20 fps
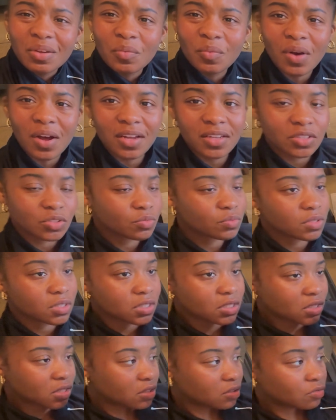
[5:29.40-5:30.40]
wise,
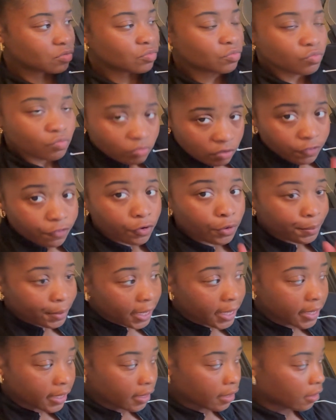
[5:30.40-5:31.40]
really, for
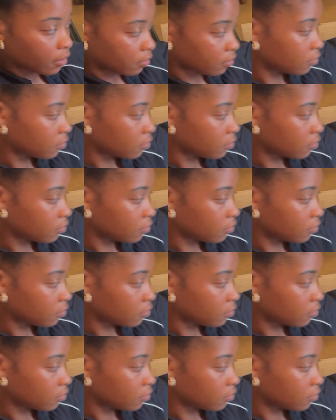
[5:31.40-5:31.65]
baking,